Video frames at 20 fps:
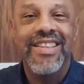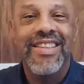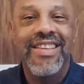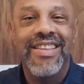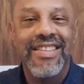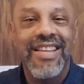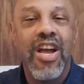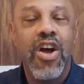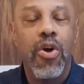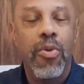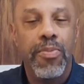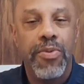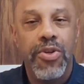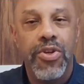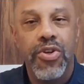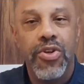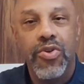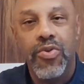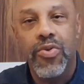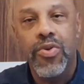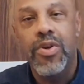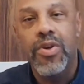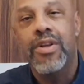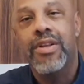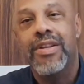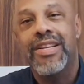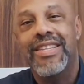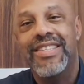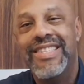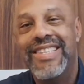This helps you
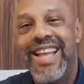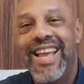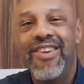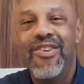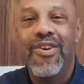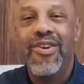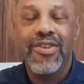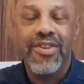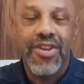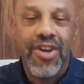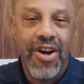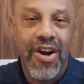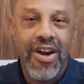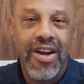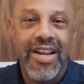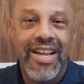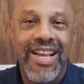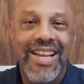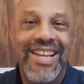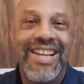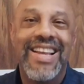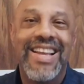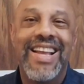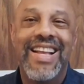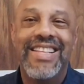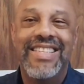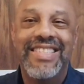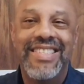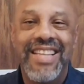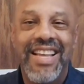to stay on target,
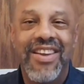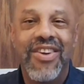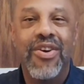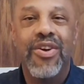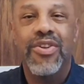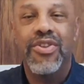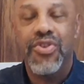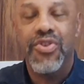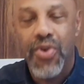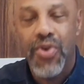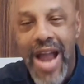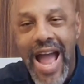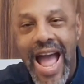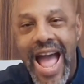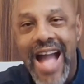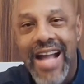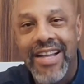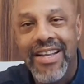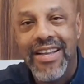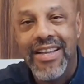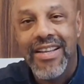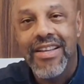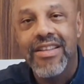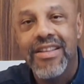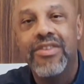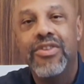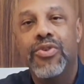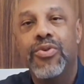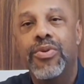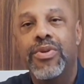stay on track
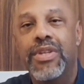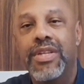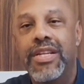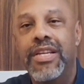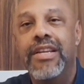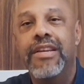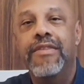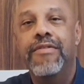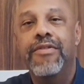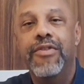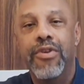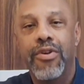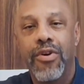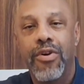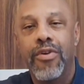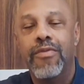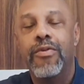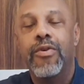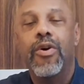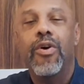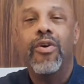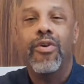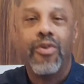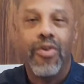to achieve your overall